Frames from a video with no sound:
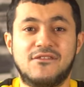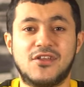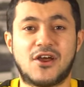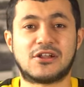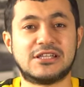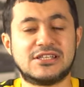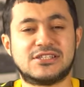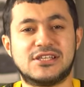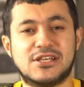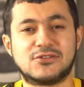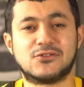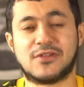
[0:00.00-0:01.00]
they are
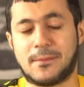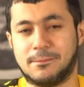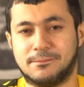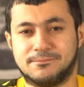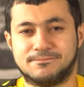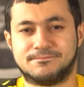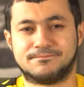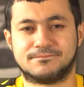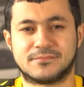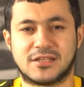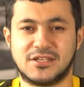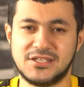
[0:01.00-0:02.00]
listening to them.
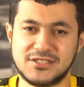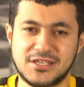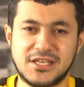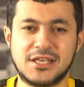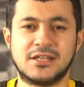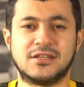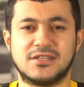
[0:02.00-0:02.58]
Listening,